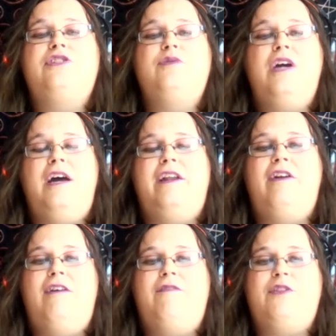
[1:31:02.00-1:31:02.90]
to cut it
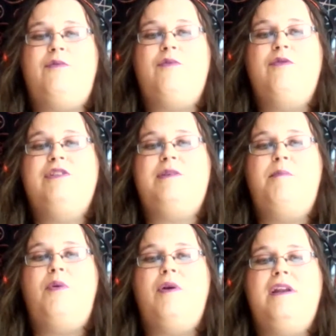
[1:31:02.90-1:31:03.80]
off at the root is
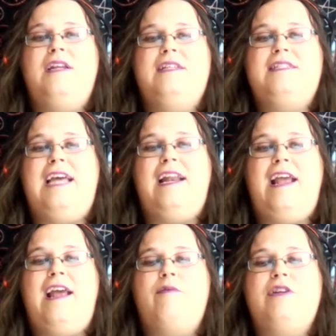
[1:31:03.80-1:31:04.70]
important because
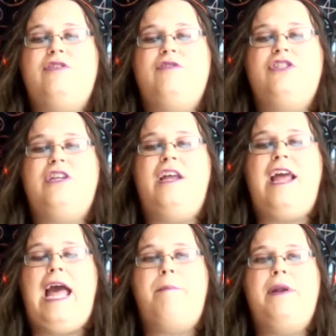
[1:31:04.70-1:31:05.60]
secondhand research is going to
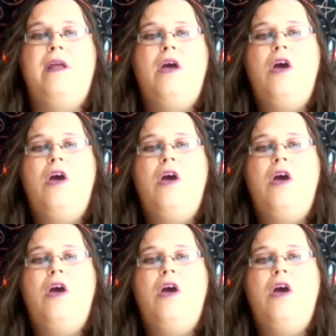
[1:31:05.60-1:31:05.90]
happen.